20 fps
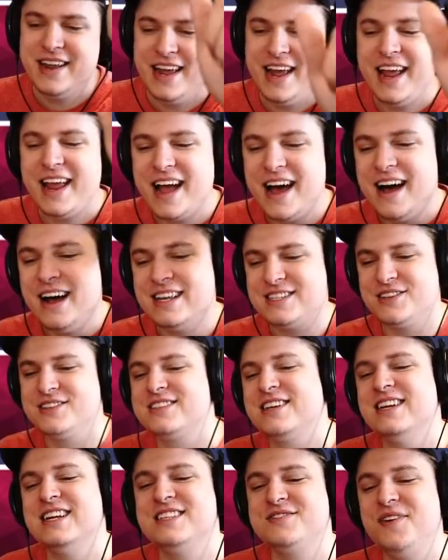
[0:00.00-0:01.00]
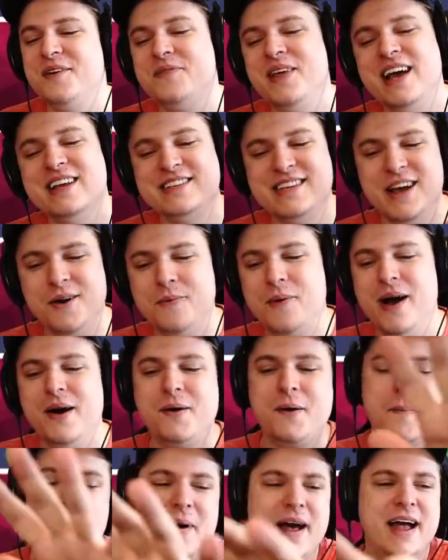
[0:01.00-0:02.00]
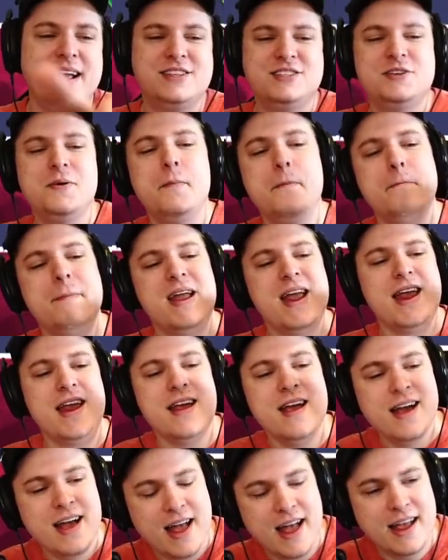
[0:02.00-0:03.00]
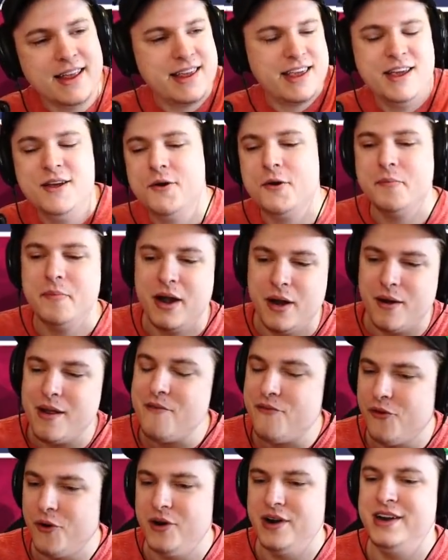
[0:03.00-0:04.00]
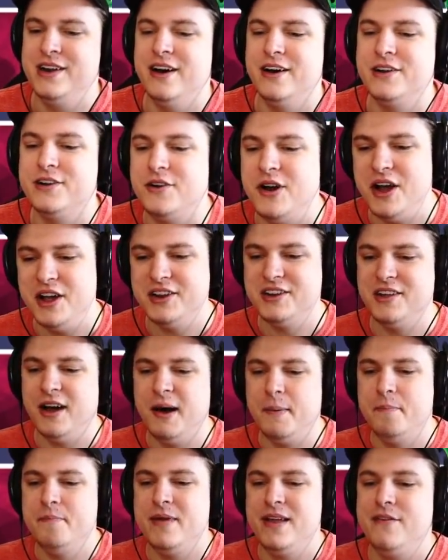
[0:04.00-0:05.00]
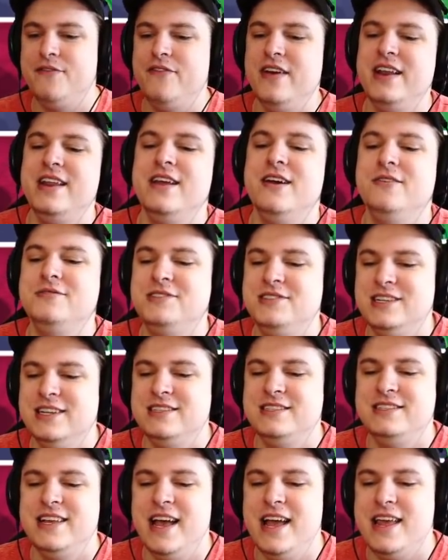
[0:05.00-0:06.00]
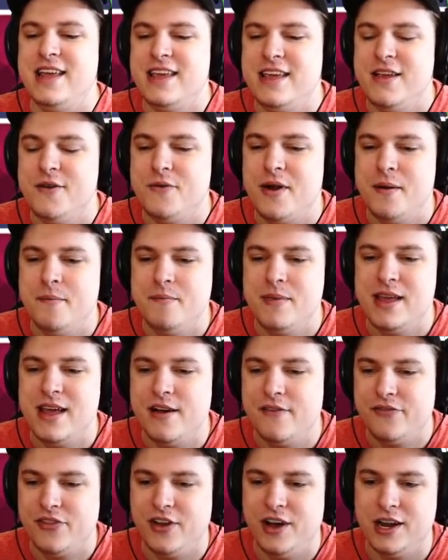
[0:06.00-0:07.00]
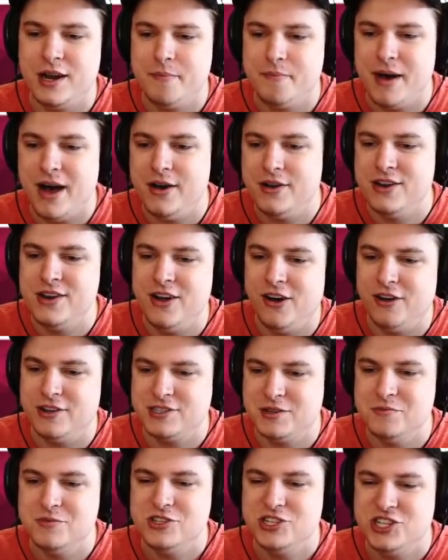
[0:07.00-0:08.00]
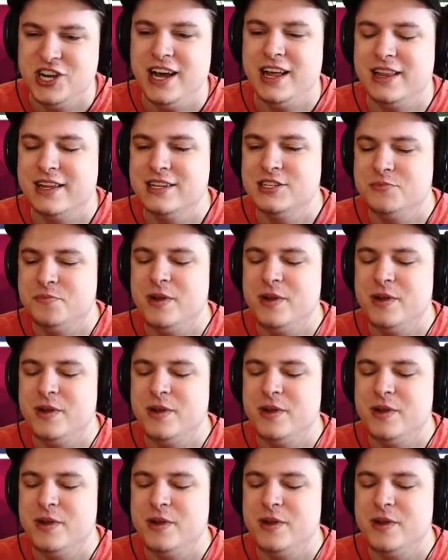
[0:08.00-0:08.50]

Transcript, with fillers: Hey guys, what's going on? It's Daisy, and welcome back to me and Kira Berry for another Adopt Me video. Today, Kira and me have thought about an awesome challenge